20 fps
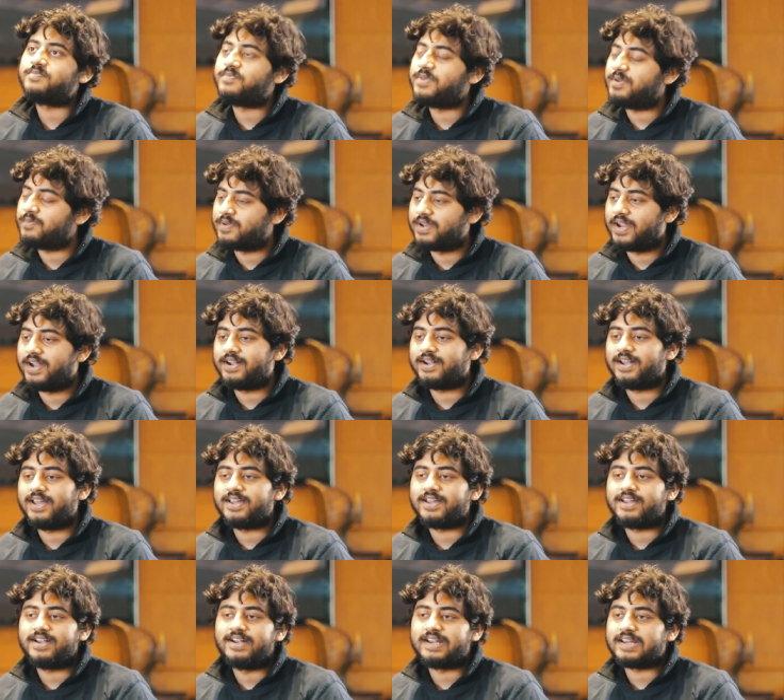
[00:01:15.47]
People get
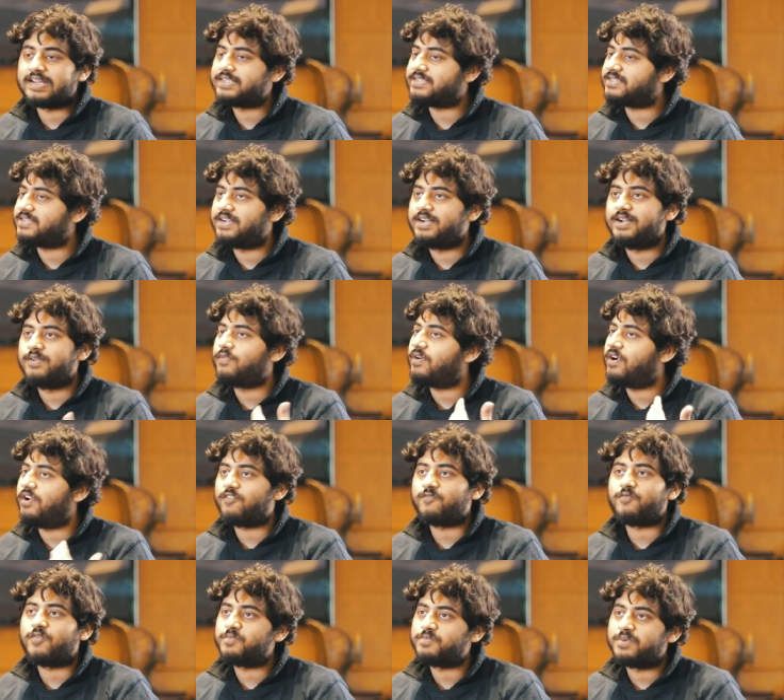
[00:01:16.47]
like interested, word
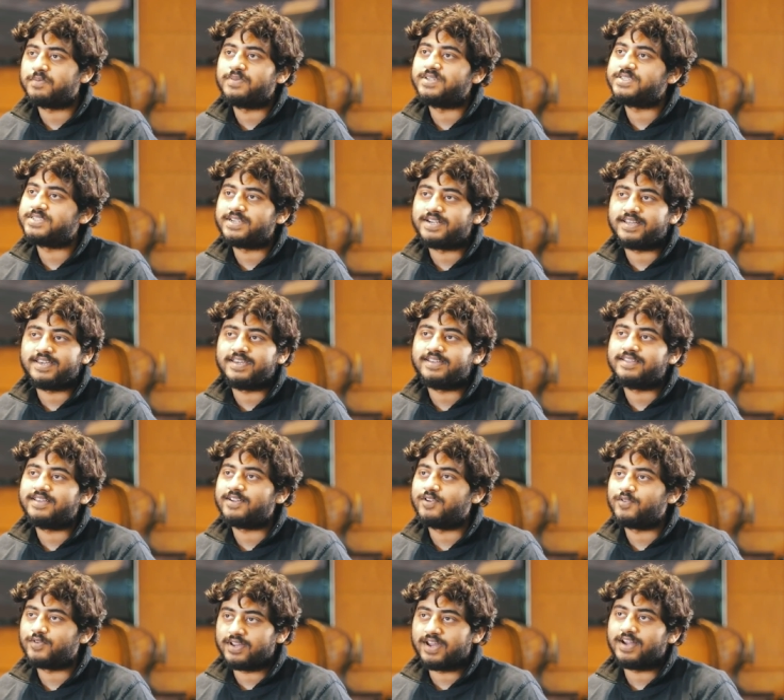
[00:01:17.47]
of mouth publicity,
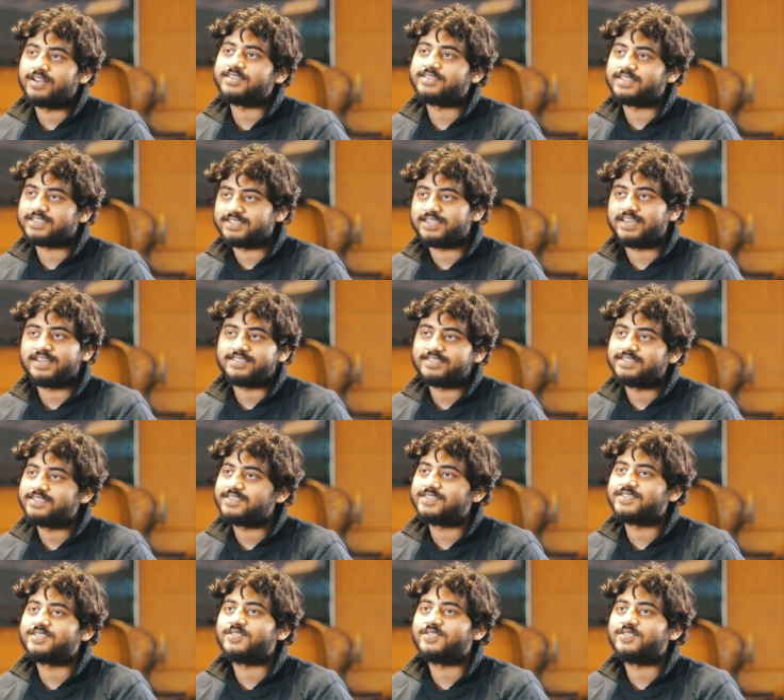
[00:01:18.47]
they're looking at the success.